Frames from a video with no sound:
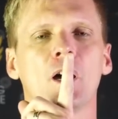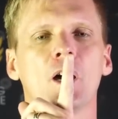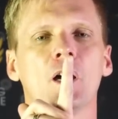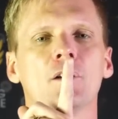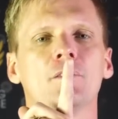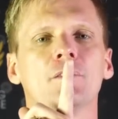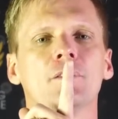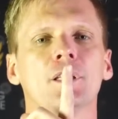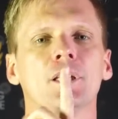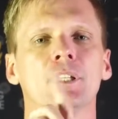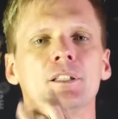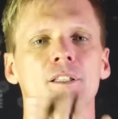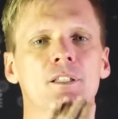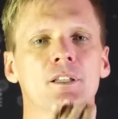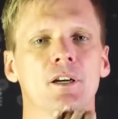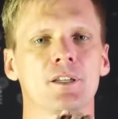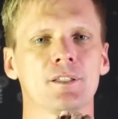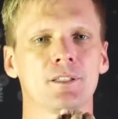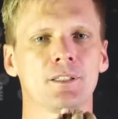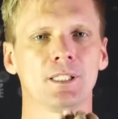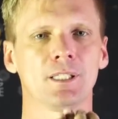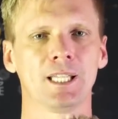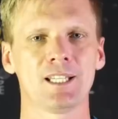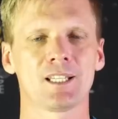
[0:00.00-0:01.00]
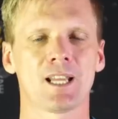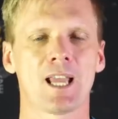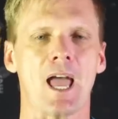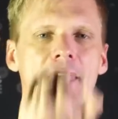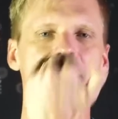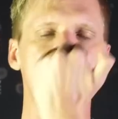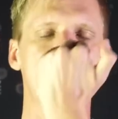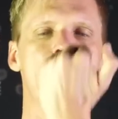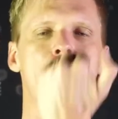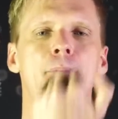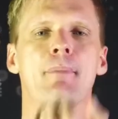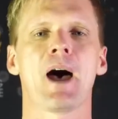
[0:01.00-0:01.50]
over the incisal edge
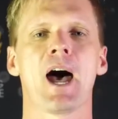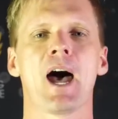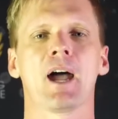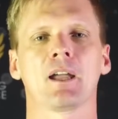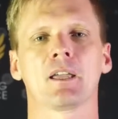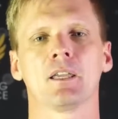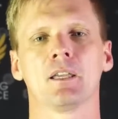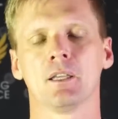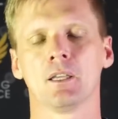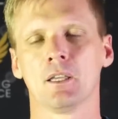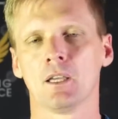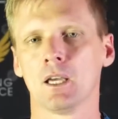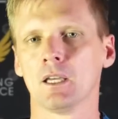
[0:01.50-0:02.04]
and then back.